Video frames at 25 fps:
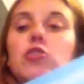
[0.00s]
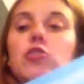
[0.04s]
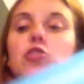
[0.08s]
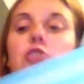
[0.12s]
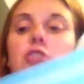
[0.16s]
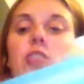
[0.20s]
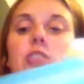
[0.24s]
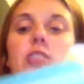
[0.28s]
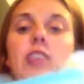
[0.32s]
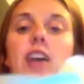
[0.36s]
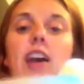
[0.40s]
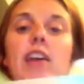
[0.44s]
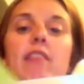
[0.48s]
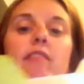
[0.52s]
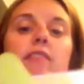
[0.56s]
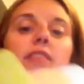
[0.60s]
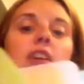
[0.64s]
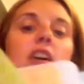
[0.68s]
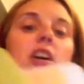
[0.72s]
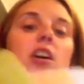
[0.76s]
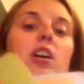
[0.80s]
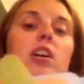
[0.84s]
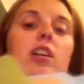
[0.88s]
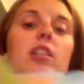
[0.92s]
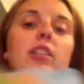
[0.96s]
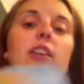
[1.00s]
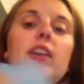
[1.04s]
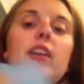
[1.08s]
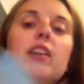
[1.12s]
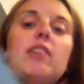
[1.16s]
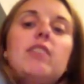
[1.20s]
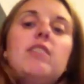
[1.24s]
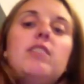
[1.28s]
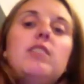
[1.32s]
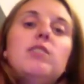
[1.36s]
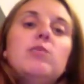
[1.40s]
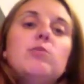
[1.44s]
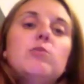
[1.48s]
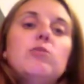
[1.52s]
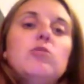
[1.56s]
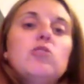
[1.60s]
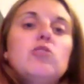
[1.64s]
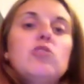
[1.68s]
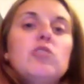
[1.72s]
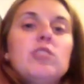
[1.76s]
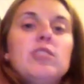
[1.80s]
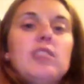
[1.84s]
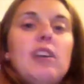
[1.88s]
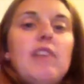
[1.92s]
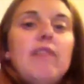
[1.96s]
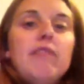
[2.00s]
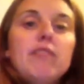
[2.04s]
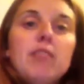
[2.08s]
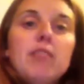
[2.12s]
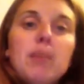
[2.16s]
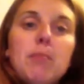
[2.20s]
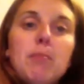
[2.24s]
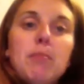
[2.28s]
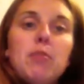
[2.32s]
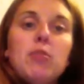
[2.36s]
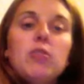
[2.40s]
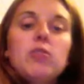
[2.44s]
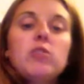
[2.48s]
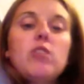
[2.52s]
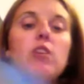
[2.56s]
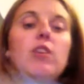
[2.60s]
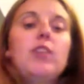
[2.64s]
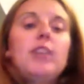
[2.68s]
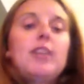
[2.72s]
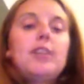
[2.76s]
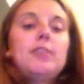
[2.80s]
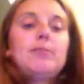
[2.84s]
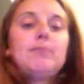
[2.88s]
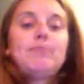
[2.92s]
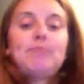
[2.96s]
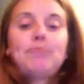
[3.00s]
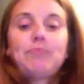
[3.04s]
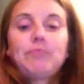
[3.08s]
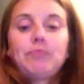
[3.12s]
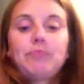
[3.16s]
just have, like these ones just have numbers on it.